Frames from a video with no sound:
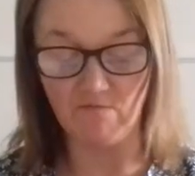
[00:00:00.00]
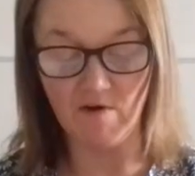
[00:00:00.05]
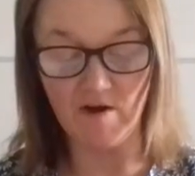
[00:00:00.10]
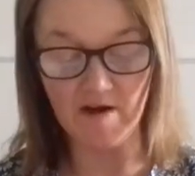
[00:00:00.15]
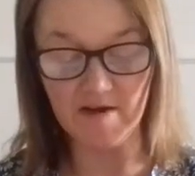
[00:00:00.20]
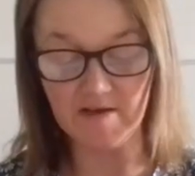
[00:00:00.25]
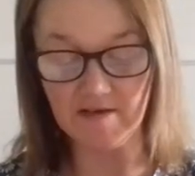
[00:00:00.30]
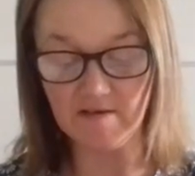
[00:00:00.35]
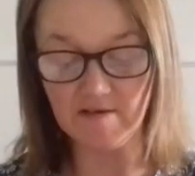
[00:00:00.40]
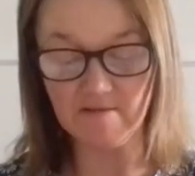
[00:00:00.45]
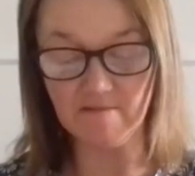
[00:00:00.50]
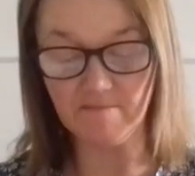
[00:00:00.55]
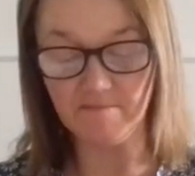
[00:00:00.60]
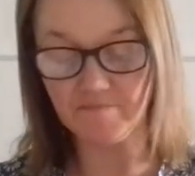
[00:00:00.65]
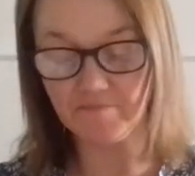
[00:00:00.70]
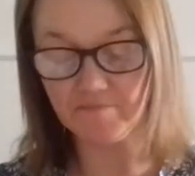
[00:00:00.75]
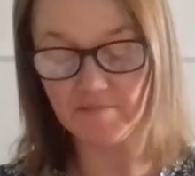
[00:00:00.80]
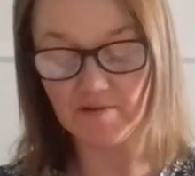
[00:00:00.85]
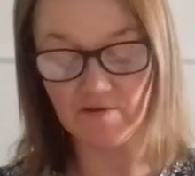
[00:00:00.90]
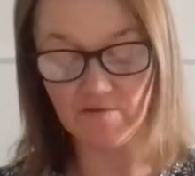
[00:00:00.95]
Ryan.
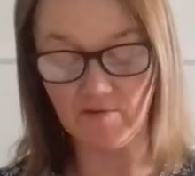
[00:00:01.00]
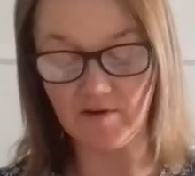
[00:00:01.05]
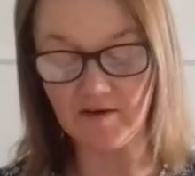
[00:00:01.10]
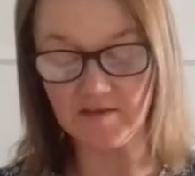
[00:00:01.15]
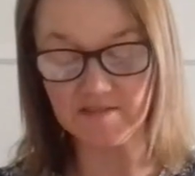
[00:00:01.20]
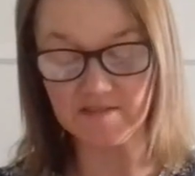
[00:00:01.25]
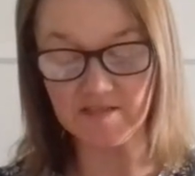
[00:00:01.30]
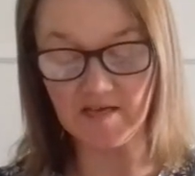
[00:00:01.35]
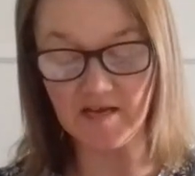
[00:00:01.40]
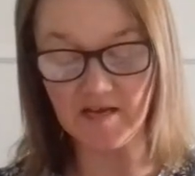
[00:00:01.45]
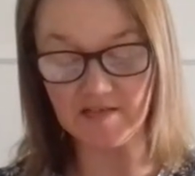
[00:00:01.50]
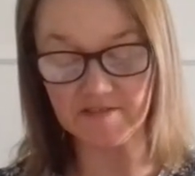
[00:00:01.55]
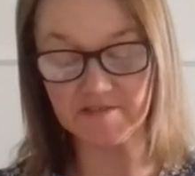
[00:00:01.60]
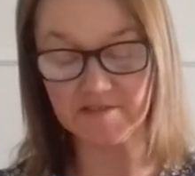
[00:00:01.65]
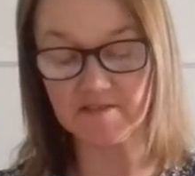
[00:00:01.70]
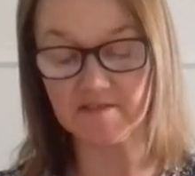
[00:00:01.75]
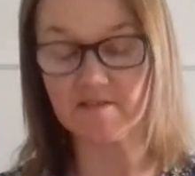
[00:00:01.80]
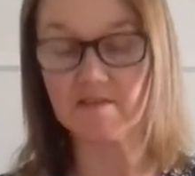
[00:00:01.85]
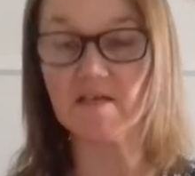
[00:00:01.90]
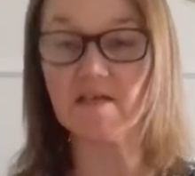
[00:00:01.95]
Ryan's house
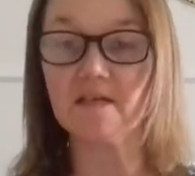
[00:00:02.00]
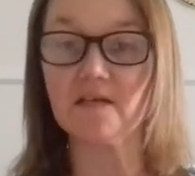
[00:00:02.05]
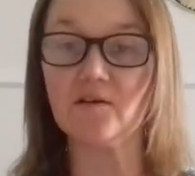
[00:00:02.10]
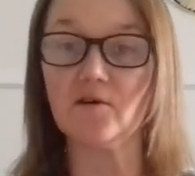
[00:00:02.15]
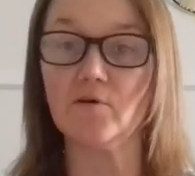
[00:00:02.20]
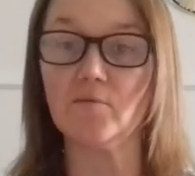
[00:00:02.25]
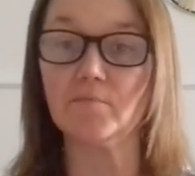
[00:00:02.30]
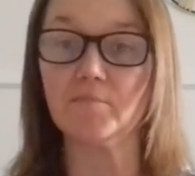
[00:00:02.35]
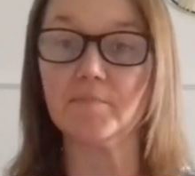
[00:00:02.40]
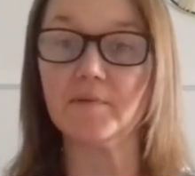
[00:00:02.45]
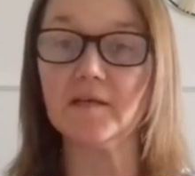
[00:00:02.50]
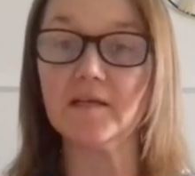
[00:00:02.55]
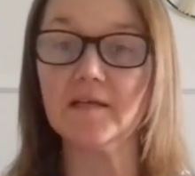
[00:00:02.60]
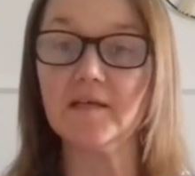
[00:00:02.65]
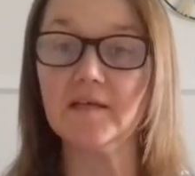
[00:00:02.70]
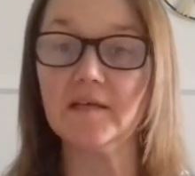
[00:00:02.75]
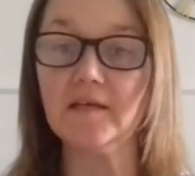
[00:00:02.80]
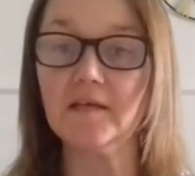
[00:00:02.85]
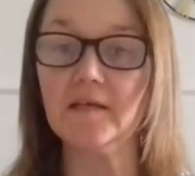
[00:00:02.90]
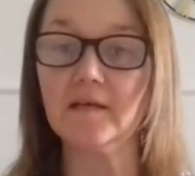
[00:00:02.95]
is nearly
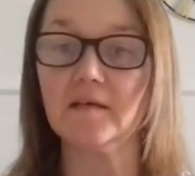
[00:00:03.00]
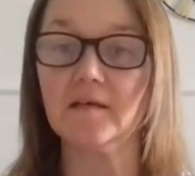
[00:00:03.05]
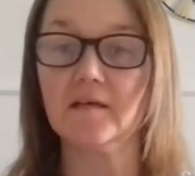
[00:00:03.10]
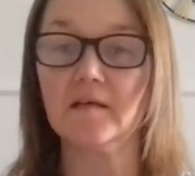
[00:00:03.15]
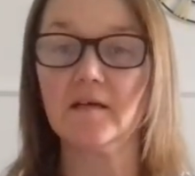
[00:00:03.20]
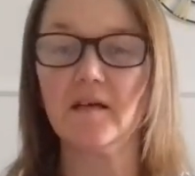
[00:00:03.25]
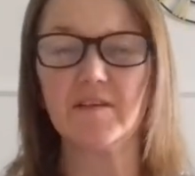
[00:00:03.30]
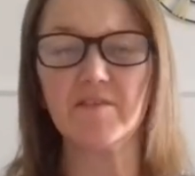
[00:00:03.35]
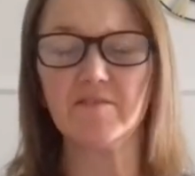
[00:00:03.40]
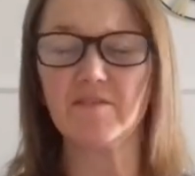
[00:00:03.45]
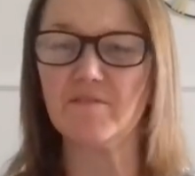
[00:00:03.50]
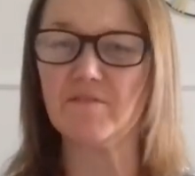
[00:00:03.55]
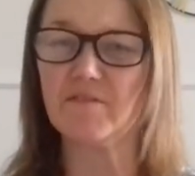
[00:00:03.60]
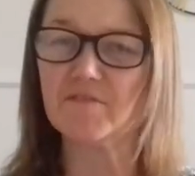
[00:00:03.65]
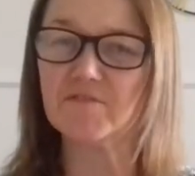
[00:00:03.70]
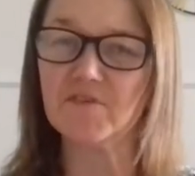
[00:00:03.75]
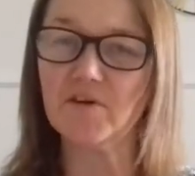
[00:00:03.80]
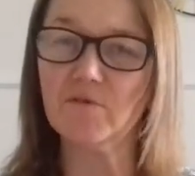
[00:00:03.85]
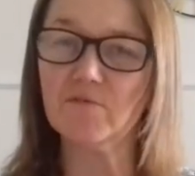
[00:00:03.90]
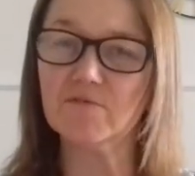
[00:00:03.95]
complete. I don't know if
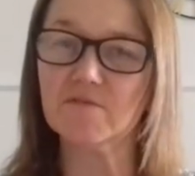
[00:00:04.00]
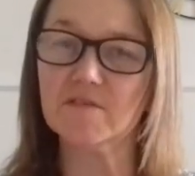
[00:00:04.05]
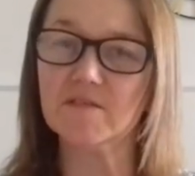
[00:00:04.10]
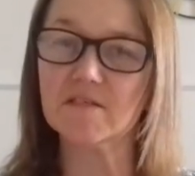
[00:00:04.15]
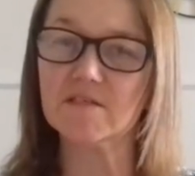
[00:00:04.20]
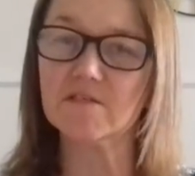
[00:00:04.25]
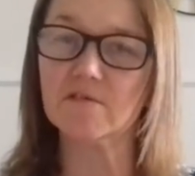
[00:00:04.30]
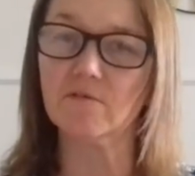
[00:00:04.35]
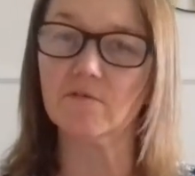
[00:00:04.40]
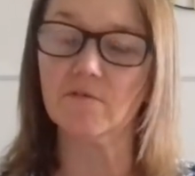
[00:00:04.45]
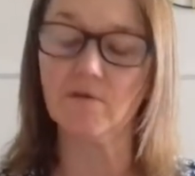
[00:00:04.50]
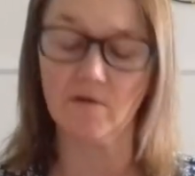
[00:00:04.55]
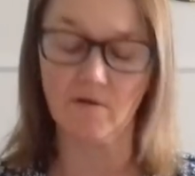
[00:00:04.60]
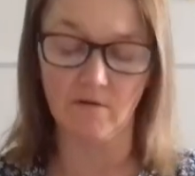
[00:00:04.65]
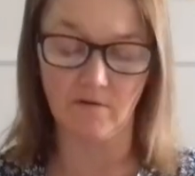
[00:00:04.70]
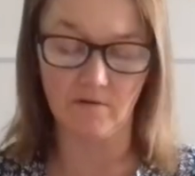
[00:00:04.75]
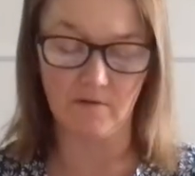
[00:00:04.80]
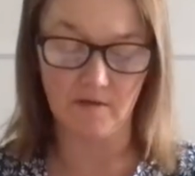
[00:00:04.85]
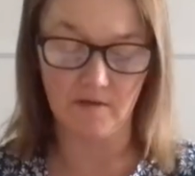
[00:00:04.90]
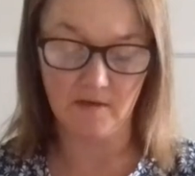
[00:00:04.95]
I've told you this or
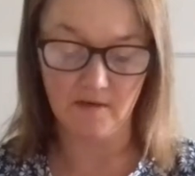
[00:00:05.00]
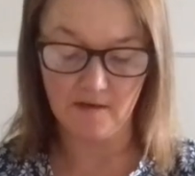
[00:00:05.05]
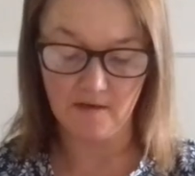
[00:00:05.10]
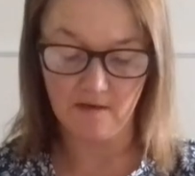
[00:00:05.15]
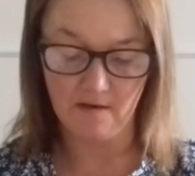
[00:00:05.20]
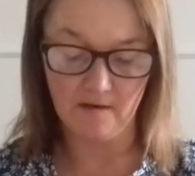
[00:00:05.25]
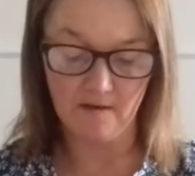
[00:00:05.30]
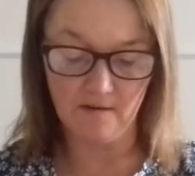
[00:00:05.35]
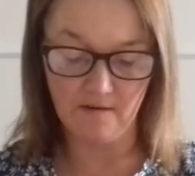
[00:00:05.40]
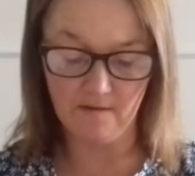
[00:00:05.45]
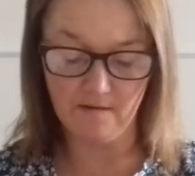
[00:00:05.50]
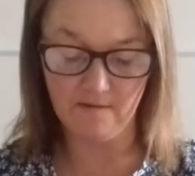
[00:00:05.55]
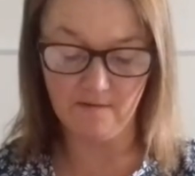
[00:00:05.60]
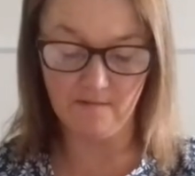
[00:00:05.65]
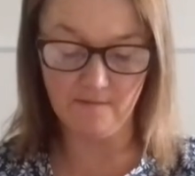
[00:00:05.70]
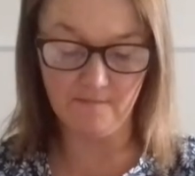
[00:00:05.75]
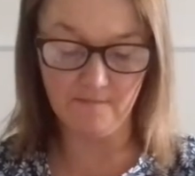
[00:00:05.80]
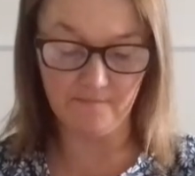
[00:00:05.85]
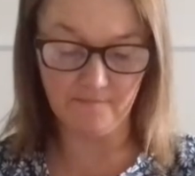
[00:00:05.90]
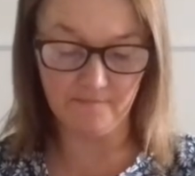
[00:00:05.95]
not.
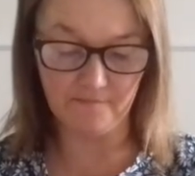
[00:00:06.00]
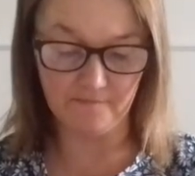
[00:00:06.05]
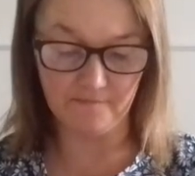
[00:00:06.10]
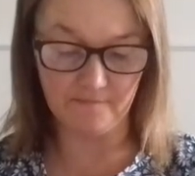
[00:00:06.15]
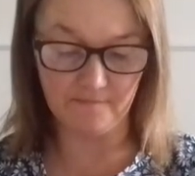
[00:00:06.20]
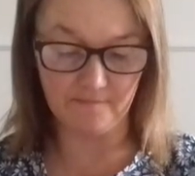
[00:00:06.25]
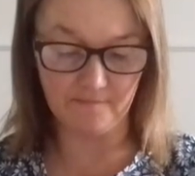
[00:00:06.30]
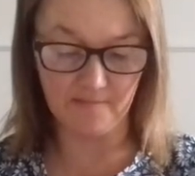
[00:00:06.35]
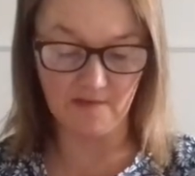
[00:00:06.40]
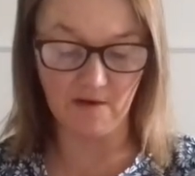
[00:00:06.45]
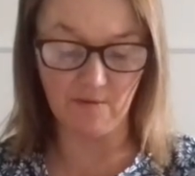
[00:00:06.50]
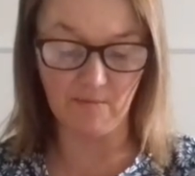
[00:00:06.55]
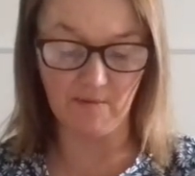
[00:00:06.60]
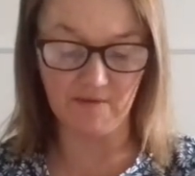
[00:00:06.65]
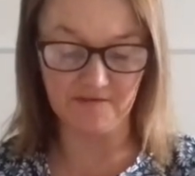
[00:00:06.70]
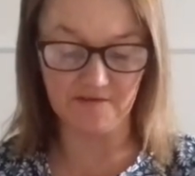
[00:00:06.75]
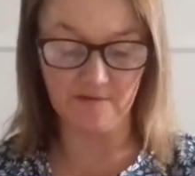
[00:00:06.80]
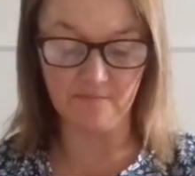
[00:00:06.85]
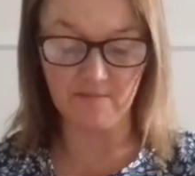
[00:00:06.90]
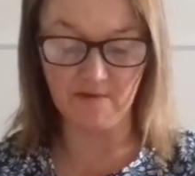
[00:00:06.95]
Oh, I
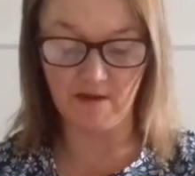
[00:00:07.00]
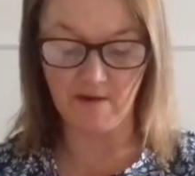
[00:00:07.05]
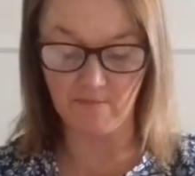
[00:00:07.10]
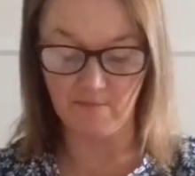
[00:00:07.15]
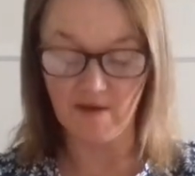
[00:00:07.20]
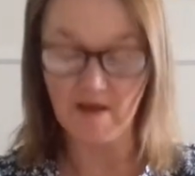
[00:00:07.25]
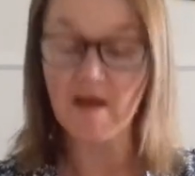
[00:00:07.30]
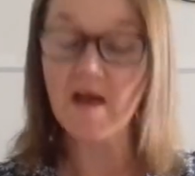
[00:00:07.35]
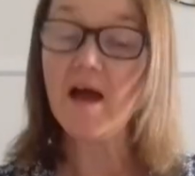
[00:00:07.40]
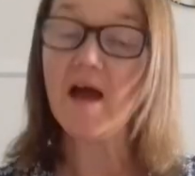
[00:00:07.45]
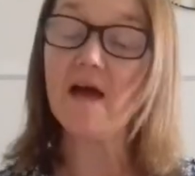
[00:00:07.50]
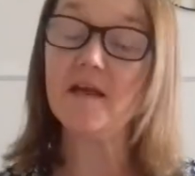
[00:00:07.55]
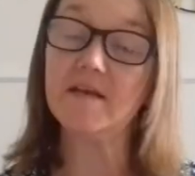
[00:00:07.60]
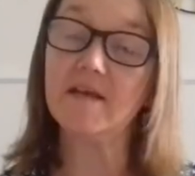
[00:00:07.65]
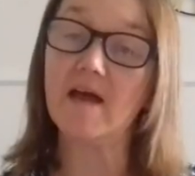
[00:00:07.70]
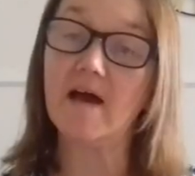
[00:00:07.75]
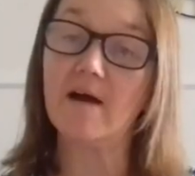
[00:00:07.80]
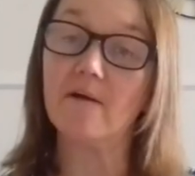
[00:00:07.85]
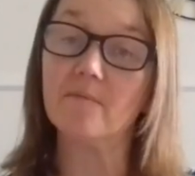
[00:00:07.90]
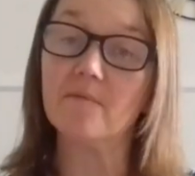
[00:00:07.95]
don't know.
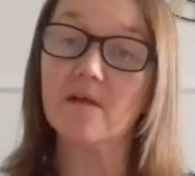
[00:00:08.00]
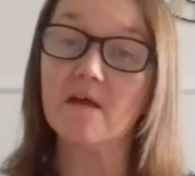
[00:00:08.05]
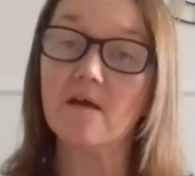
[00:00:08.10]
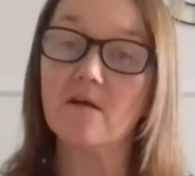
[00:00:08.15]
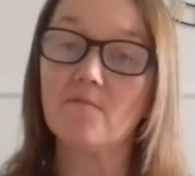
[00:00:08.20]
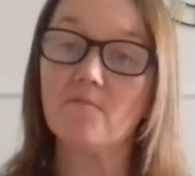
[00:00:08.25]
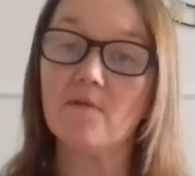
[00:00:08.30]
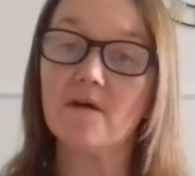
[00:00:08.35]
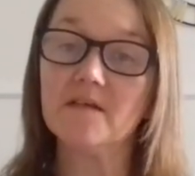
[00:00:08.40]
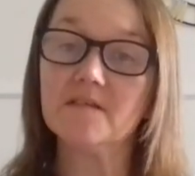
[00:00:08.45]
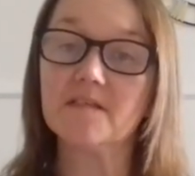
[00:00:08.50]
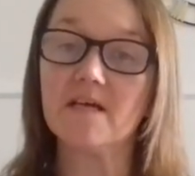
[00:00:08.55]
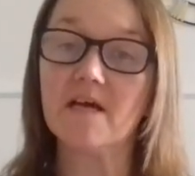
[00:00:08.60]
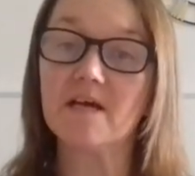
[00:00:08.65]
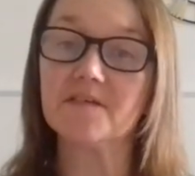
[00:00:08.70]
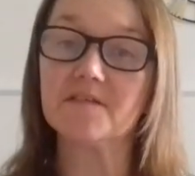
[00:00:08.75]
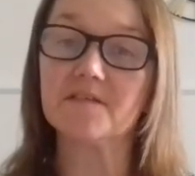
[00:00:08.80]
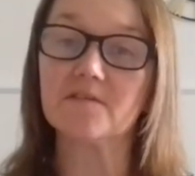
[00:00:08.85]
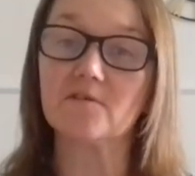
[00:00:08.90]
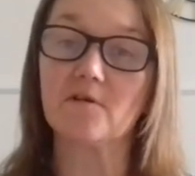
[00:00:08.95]
Anyhow, Ryan's
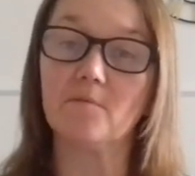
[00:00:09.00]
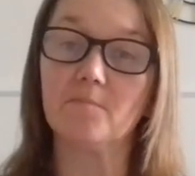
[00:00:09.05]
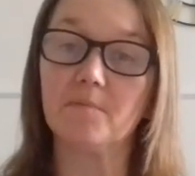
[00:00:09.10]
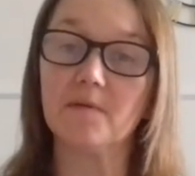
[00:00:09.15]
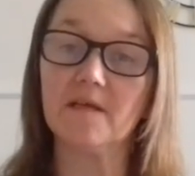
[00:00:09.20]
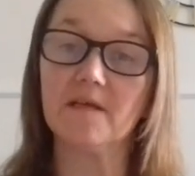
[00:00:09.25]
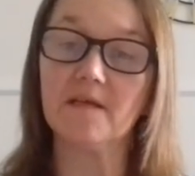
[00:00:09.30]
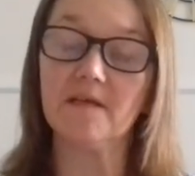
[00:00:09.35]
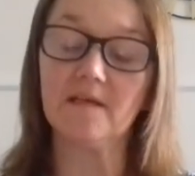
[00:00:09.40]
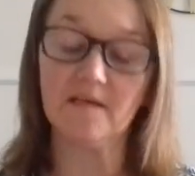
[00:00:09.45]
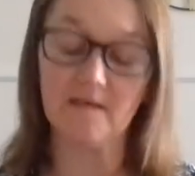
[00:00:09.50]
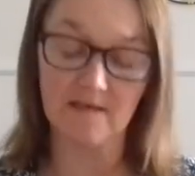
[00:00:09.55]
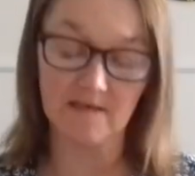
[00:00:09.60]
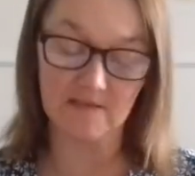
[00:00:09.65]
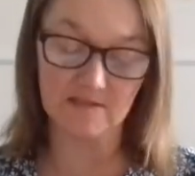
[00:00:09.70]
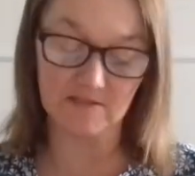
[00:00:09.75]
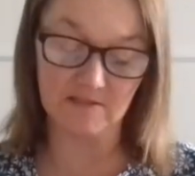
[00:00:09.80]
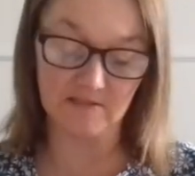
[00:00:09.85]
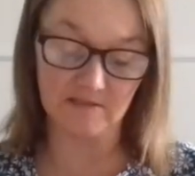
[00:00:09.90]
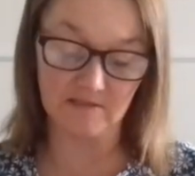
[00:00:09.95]
house is complete.
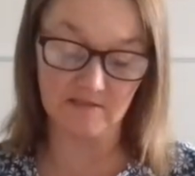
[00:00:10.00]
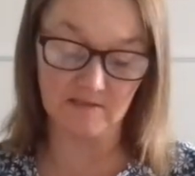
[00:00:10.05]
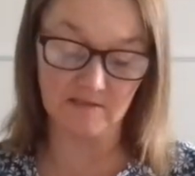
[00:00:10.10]
It's